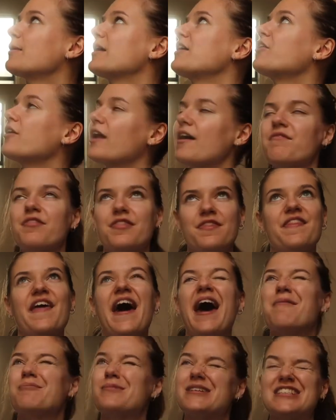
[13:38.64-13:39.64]
but I don't have
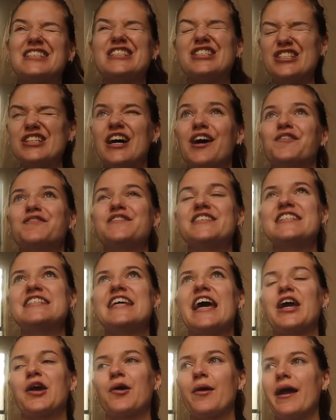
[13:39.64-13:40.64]
that much stuff to
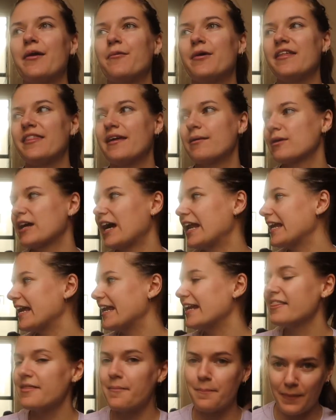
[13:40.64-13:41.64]
decorate with. I'm kind of
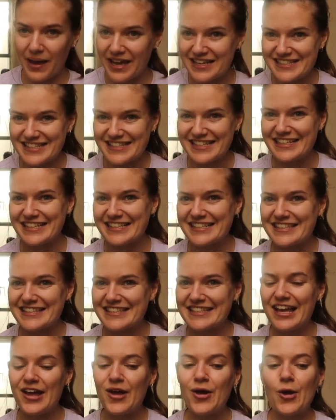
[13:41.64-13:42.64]
getting the basics
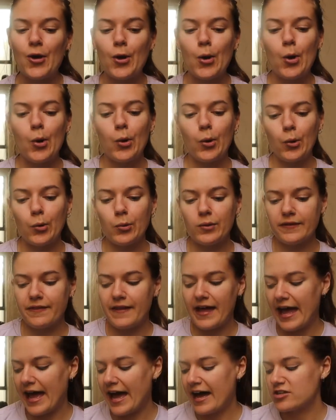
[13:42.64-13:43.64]
all in
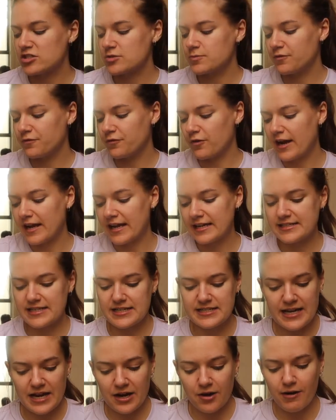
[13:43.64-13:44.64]
the house before I get to
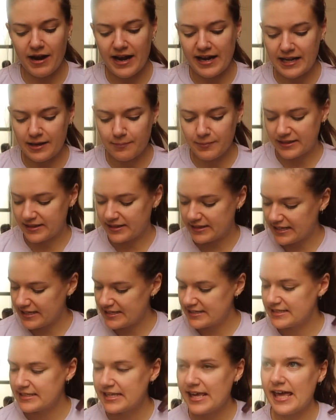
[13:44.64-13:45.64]
decorating, but
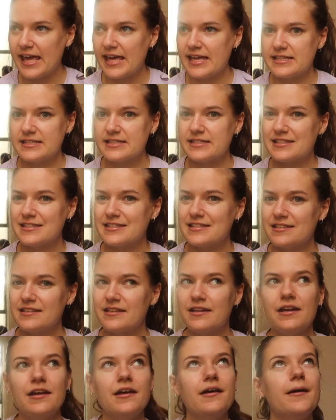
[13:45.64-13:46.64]
these kits
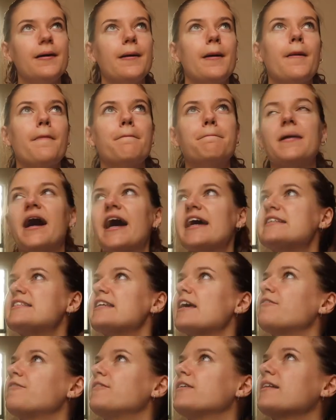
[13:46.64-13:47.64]
might
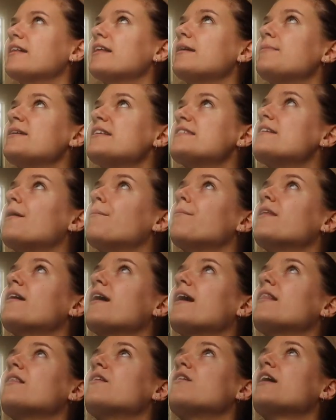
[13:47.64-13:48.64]
definitely be something
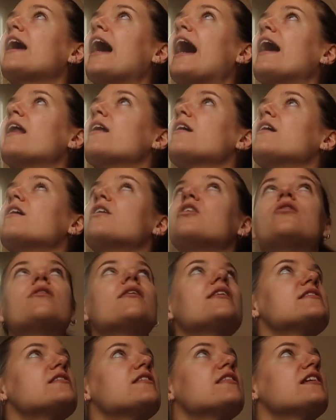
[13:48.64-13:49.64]
I look at
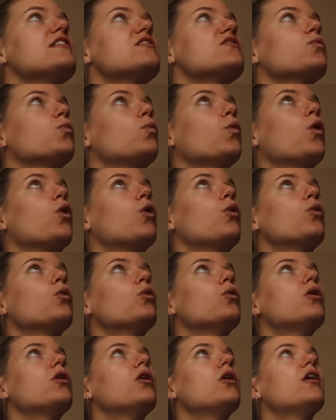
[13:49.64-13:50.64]
across this
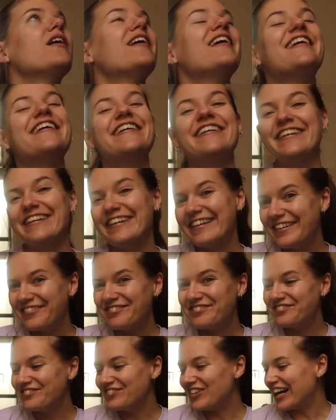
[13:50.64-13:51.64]
wall.
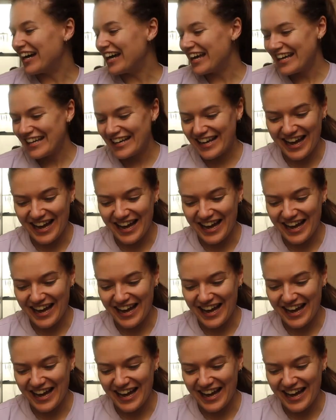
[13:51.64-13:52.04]
But